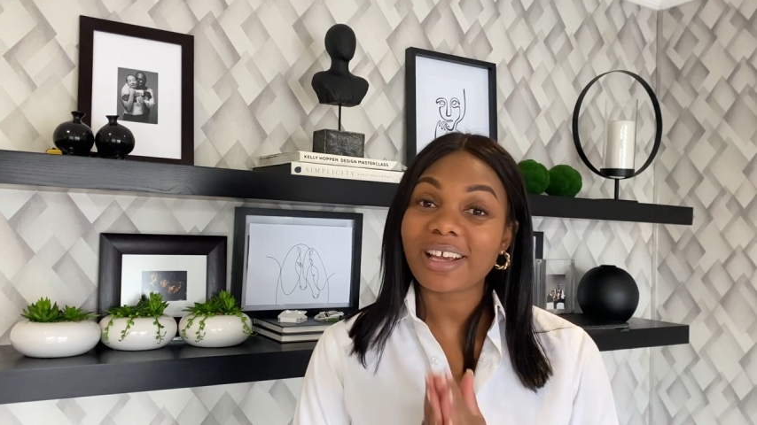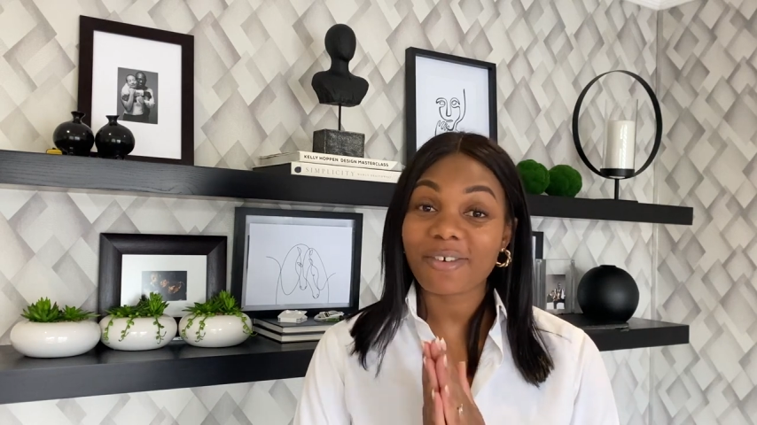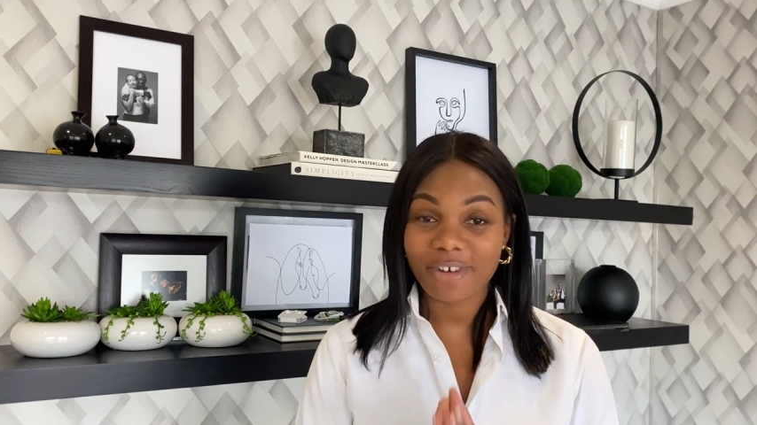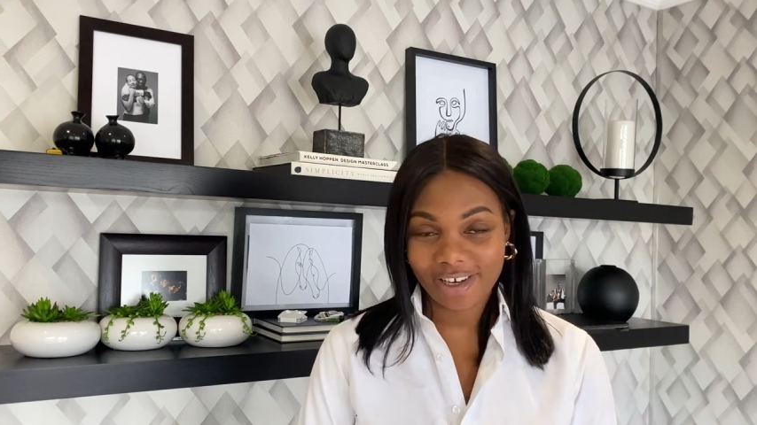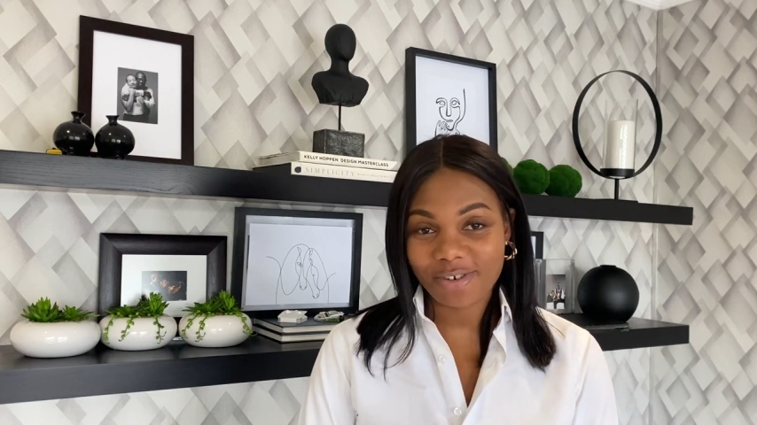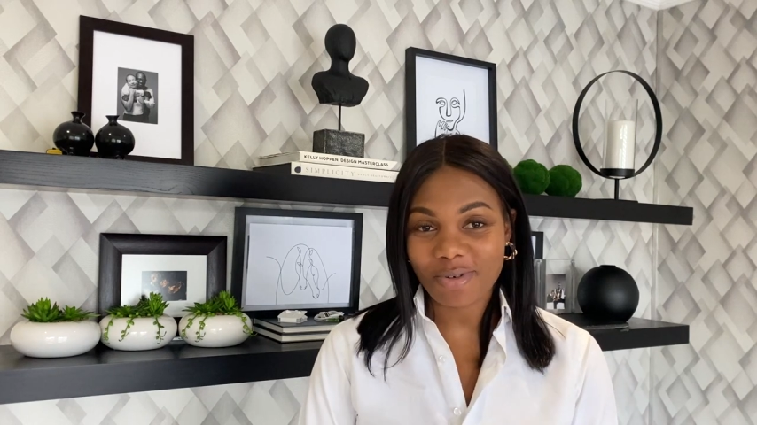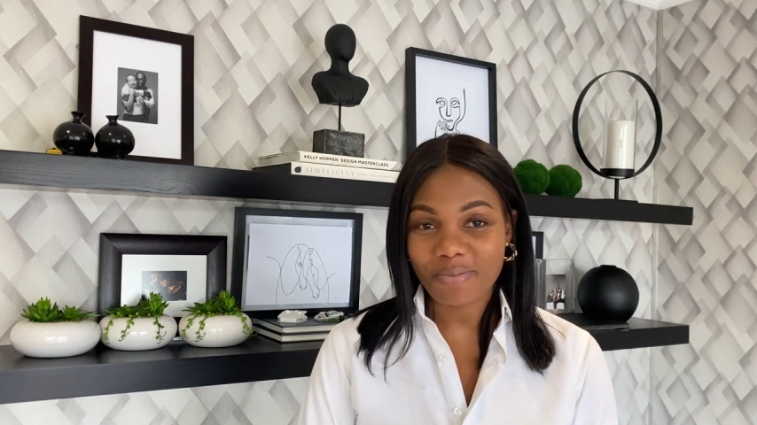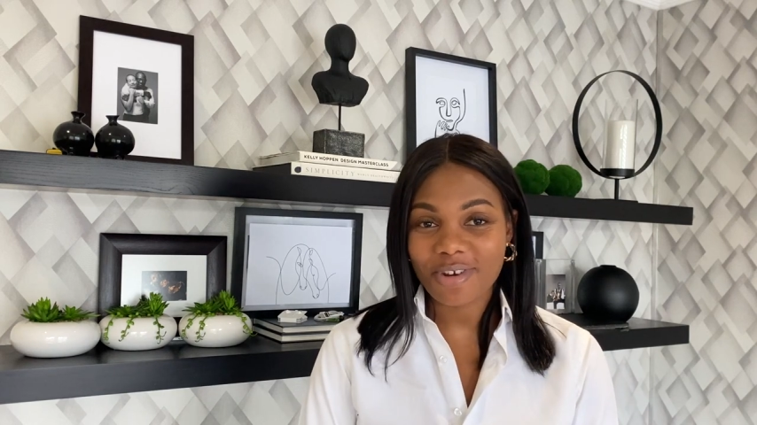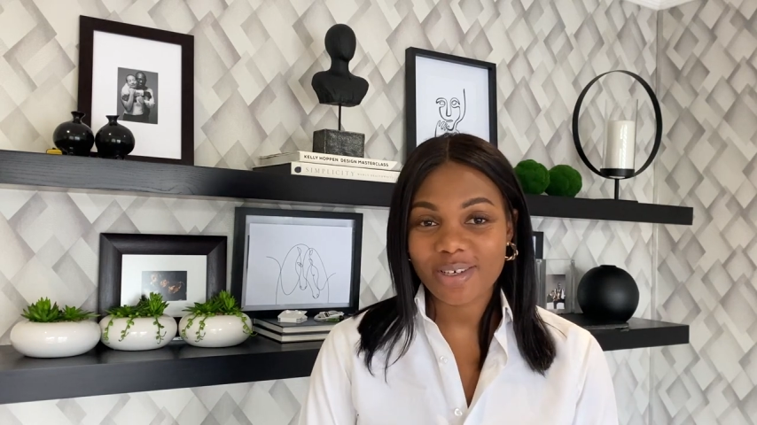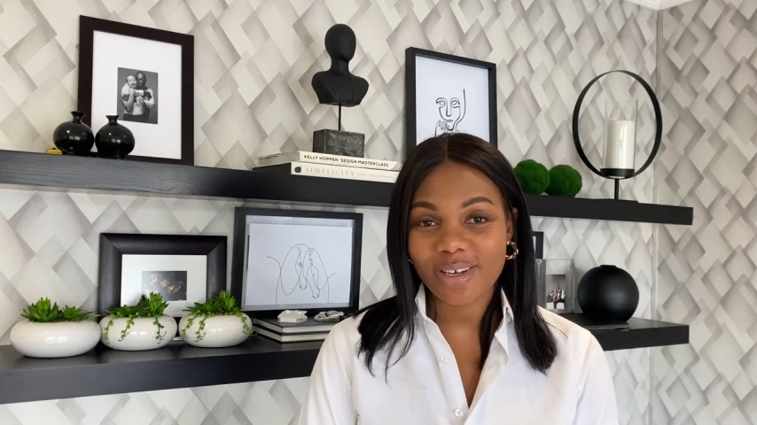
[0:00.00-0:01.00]
I really do
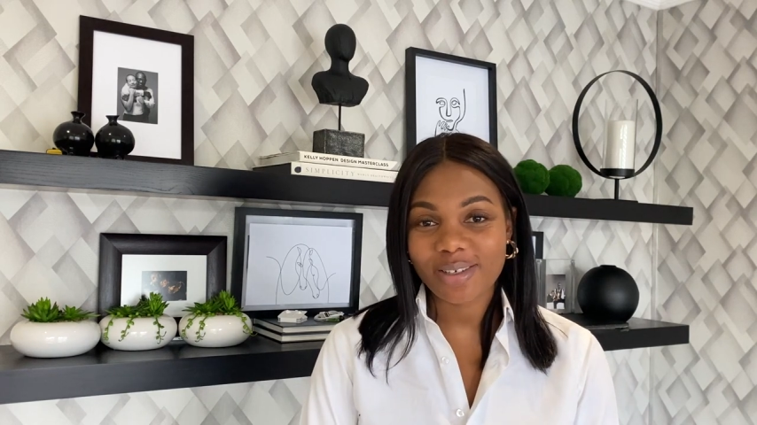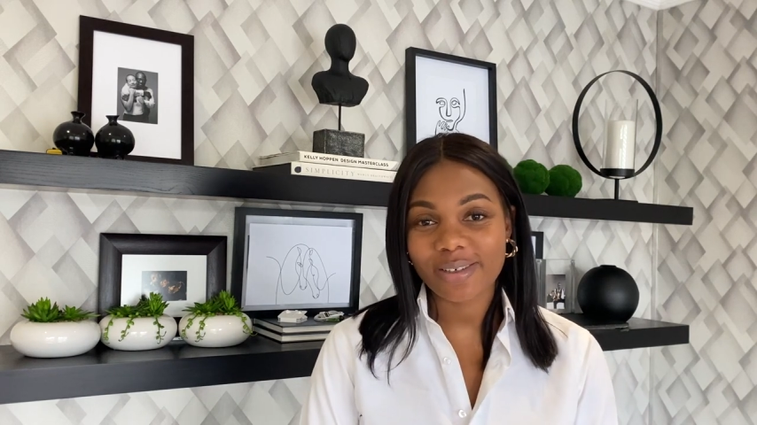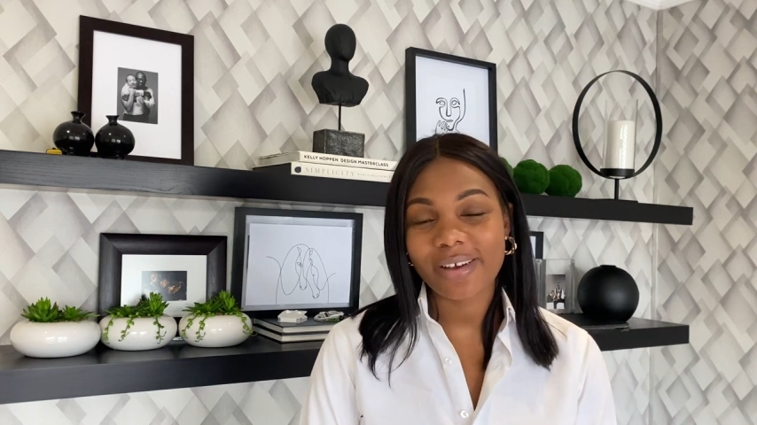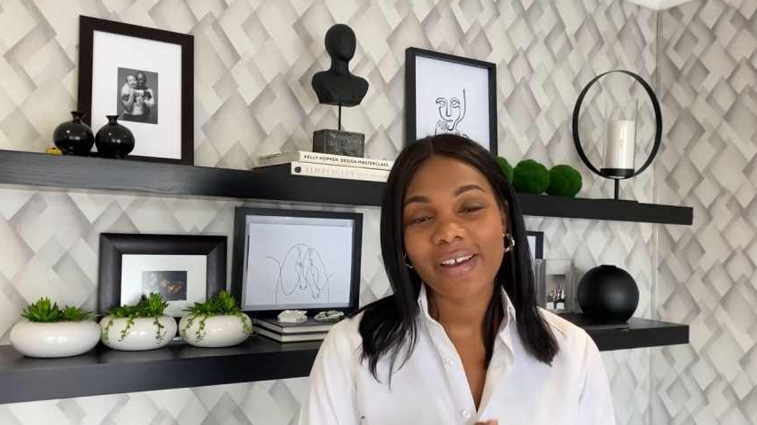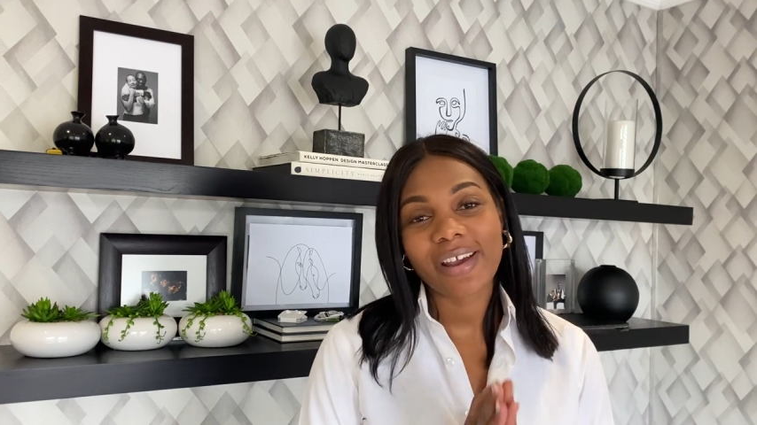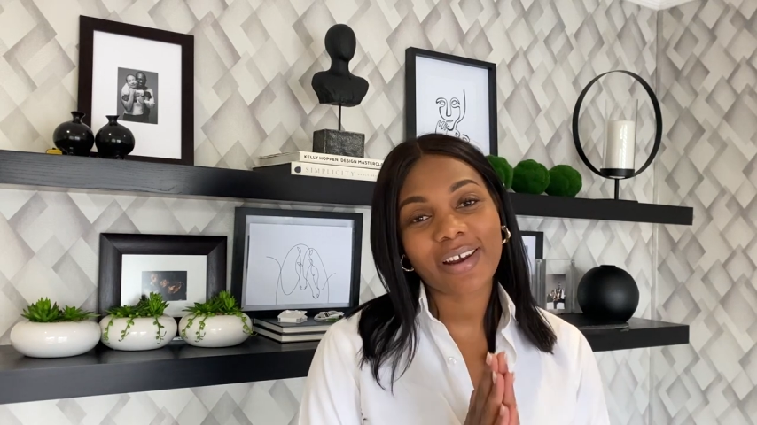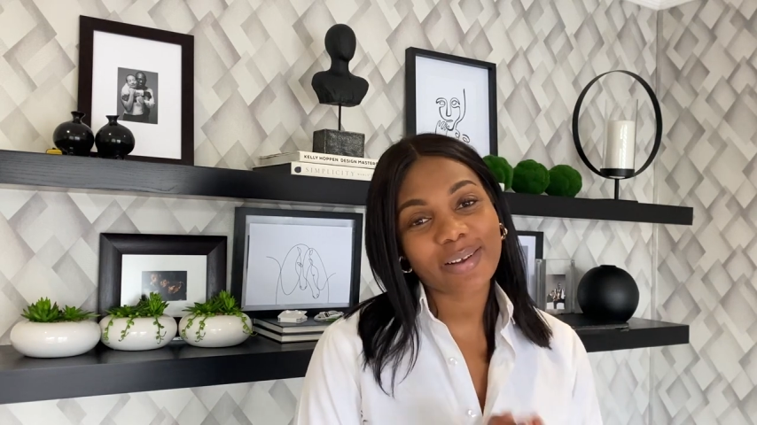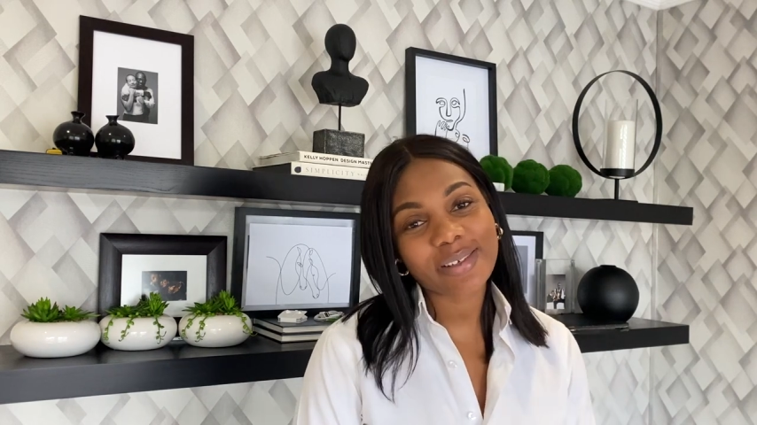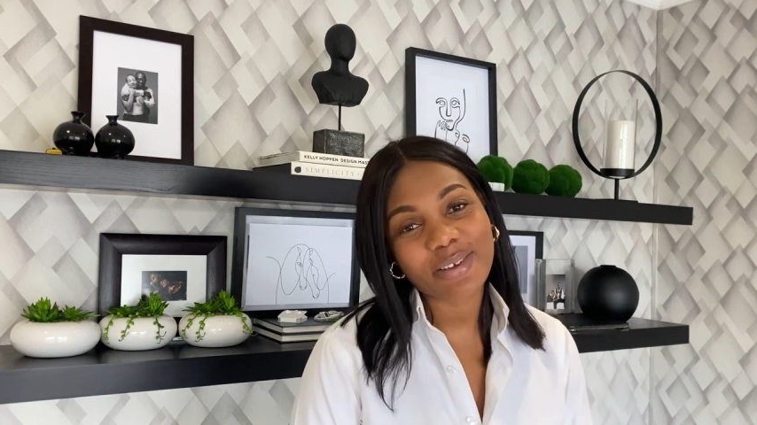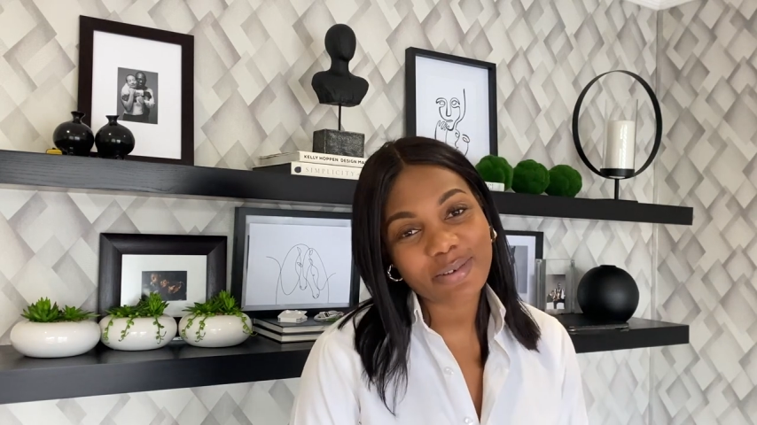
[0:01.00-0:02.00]
appreciate you, and I'll
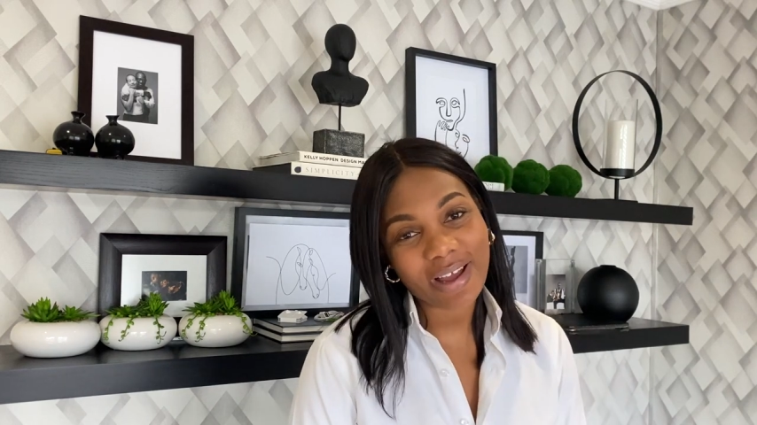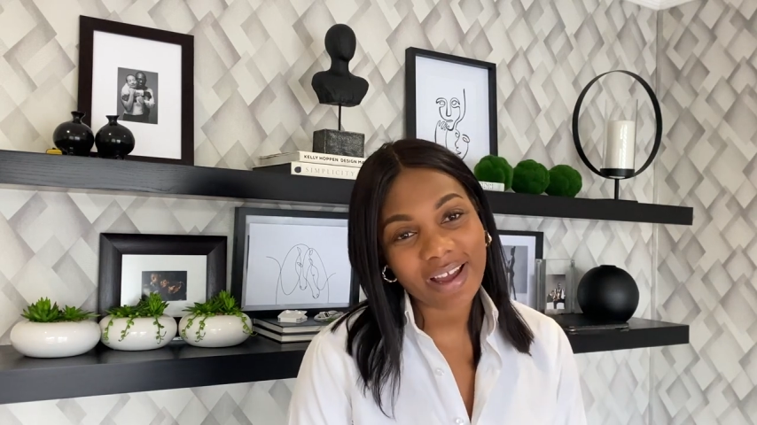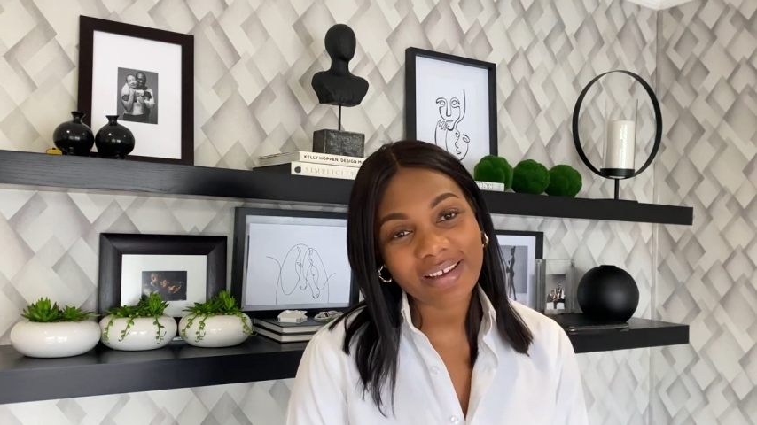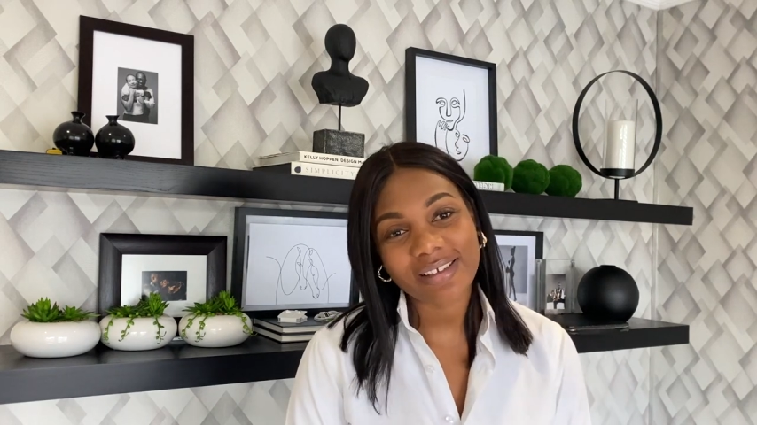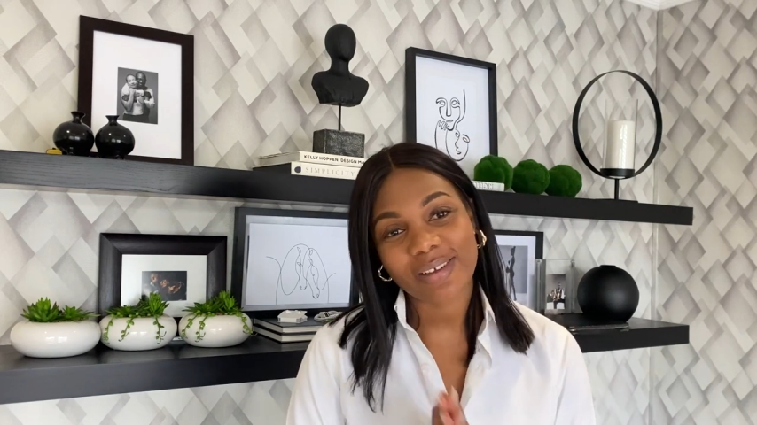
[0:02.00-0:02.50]
see you guys.